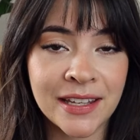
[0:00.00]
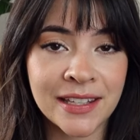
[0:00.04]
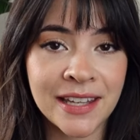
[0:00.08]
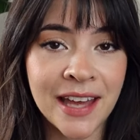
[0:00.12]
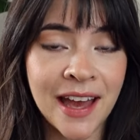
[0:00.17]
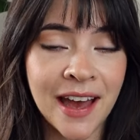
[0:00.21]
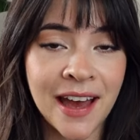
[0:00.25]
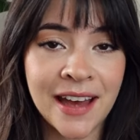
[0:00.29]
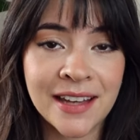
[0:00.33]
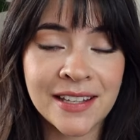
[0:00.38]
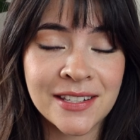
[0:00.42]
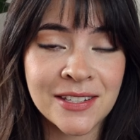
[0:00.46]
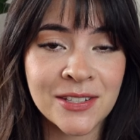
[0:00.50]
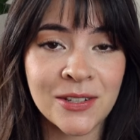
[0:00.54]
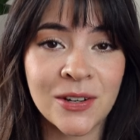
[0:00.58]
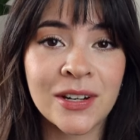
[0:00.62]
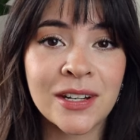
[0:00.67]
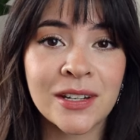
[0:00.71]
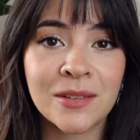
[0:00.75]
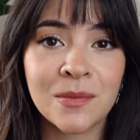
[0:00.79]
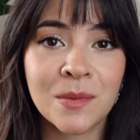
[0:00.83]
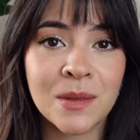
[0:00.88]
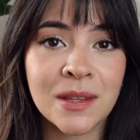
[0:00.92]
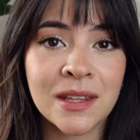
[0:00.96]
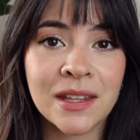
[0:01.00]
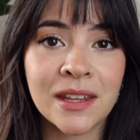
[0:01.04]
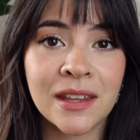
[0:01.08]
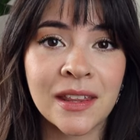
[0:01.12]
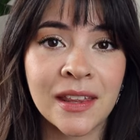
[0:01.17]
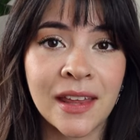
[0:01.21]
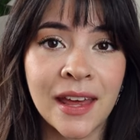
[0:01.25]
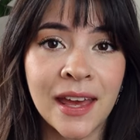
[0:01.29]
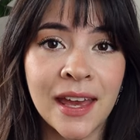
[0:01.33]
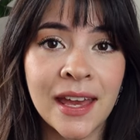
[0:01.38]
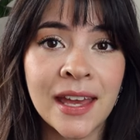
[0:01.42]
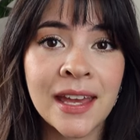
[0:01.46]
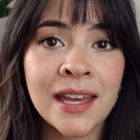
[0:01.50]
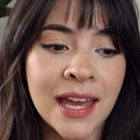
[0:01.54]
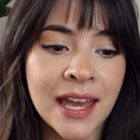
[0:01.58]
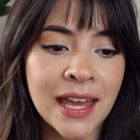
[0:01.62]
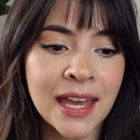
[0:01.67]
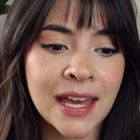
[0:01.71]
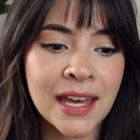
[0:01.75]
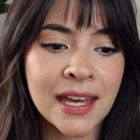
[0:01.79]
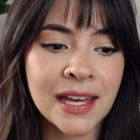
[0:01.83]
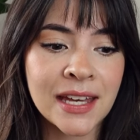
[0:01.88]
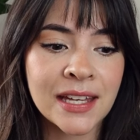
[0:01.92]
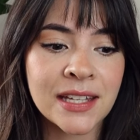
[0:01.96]
Yeah, I started with clay
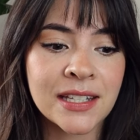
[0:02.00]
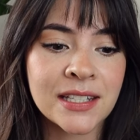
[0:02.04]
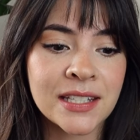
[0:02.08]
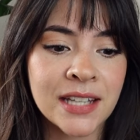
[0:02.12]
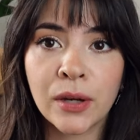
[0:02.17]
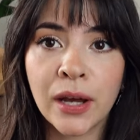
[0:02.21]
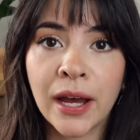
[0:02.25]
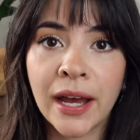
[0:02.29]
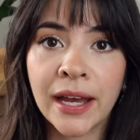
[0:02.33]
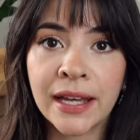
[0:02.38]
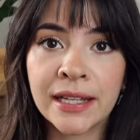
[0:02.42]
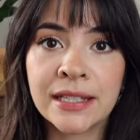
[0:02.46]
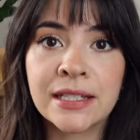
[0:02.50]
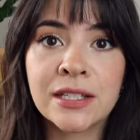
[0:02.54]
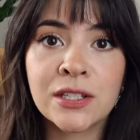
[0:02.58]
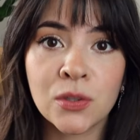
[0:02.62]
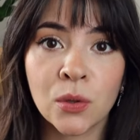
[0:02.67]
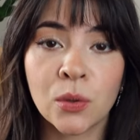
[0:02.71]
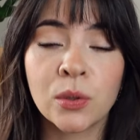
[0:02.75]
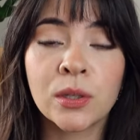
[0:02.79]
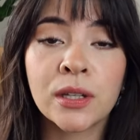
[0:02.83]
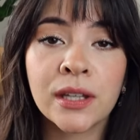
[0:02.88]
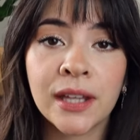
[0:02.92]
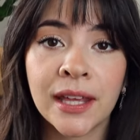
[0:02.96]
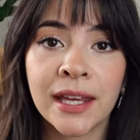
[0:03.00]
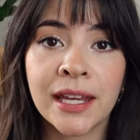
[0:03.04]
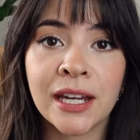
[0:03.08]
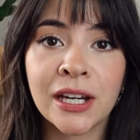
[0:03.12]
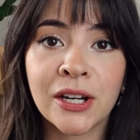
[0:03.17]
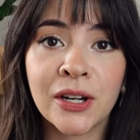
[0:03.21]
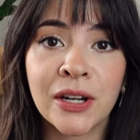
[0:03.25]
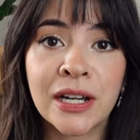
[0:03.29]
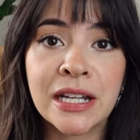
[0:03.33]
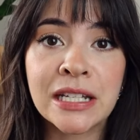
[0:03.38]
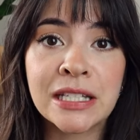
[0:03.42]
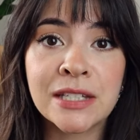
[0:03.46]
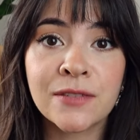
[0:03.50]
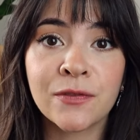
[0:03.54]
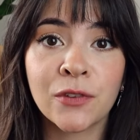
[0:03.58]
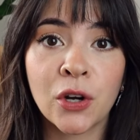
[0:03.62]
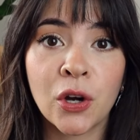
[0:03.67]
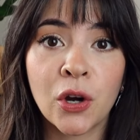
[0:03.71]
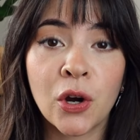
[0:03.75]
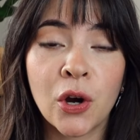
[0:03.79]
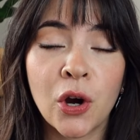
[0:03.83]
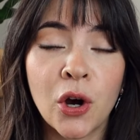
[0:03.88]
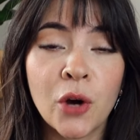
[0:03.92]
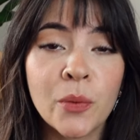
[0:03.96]
and I sold clay earrings
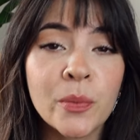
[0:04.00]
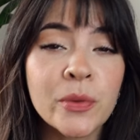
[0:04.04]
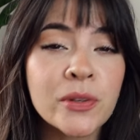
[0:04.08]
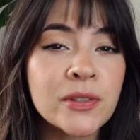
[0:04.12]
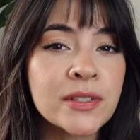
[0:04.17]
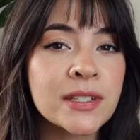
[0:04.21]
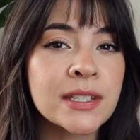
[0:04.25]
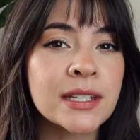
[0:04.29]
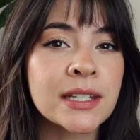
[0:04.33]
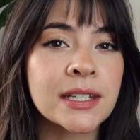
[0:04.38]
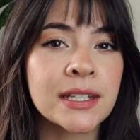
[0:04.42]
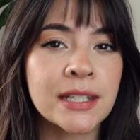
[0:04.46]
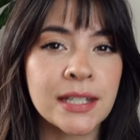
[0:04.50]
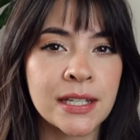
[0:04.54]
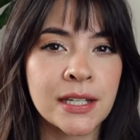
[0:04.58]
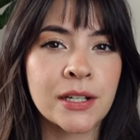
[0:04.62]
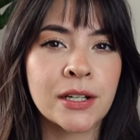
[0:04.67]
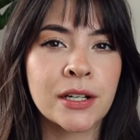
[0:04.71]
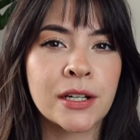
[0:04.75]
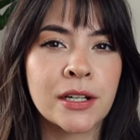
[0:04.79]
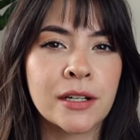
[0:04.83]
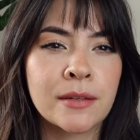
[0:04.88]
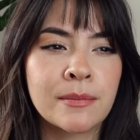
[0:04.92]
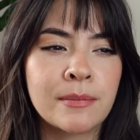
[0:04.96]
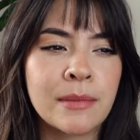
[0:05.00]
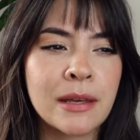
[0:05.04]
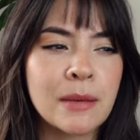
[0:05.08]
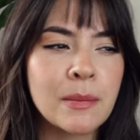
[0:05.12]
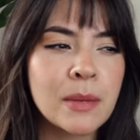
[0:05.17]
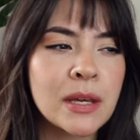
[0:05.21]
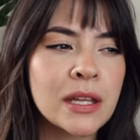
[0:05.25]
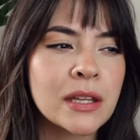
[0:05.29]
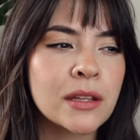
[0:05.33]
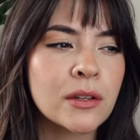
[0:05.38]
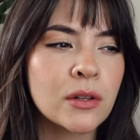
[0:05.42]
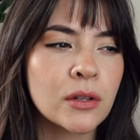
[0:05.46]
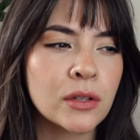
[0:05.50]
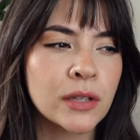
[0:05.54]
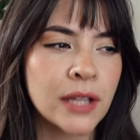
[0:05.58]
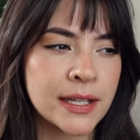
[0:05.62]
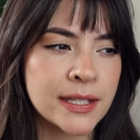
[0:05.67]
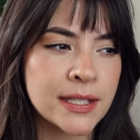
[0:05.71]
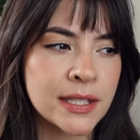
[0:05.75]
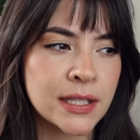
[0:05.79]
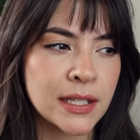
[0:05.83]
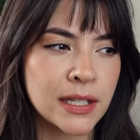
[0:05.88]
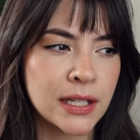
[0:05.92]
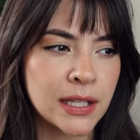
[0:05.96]
for almost a year, maybe a little
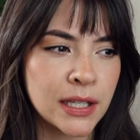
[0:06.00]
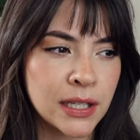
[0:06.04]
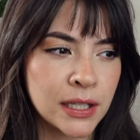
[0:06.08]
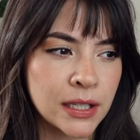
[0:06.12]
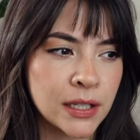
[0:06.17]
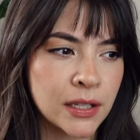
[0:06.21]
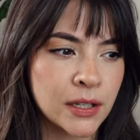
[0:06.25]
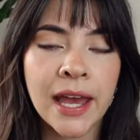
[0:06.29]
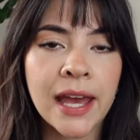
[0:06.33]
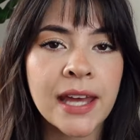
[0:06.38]
less than a year.